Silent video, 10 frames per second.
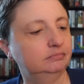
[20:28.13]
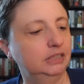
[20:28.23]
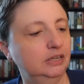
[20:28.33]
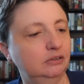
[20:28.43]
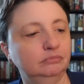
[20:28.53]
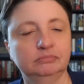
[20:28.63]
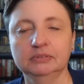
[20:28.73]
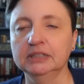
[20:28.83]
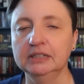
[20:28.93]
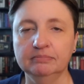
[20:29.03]
you know,
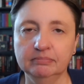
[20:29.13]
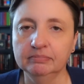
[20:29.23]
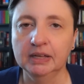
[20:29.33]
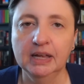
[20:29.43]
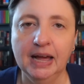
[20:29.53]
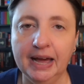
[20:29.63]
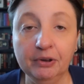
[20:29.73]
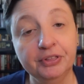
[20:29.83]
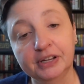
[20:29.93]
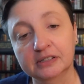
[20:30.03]
the I
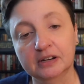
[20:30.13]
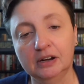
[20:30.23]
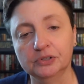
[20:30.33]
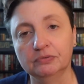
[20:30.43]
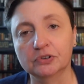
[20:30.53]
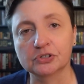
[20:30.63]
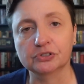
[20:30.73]
don't think it's a controversial